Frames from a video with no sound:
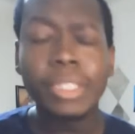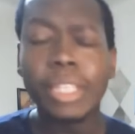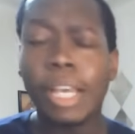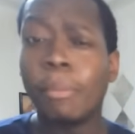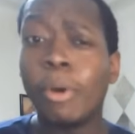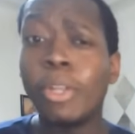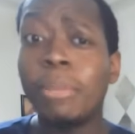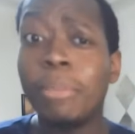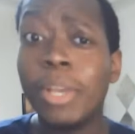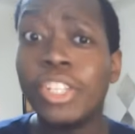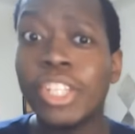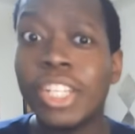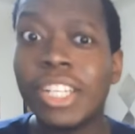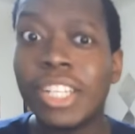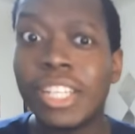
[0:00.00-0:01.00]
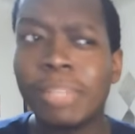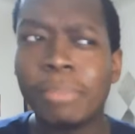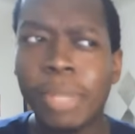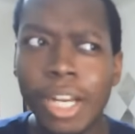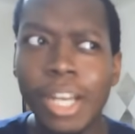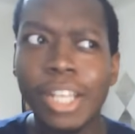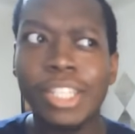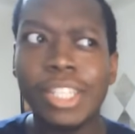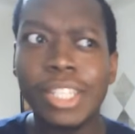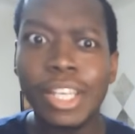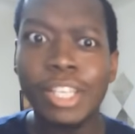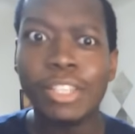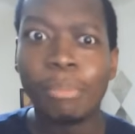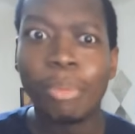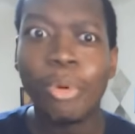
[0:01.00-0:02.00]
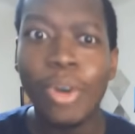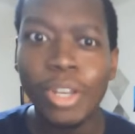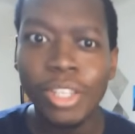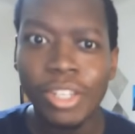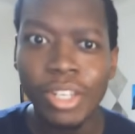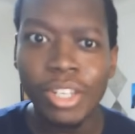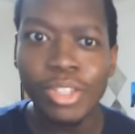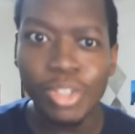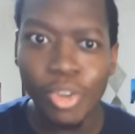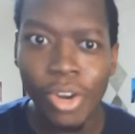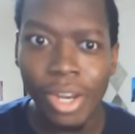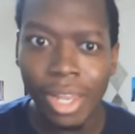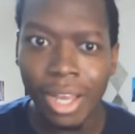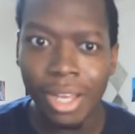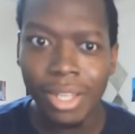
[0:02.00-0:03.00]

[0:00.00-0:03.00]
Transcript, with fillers: I'm only mentioning this because it's important to this storyline.